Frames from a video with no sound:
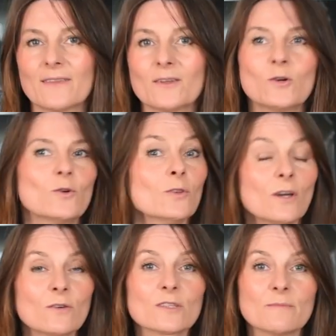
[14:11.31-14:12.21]
and who
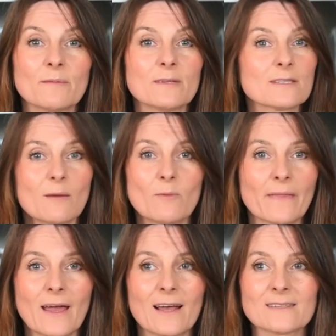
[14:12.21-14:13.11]
knows, maybe
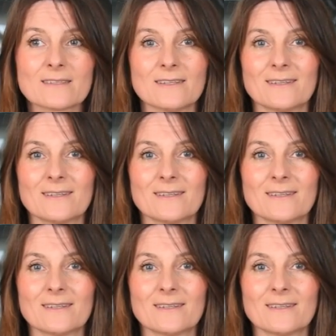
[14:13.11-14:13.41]
someone has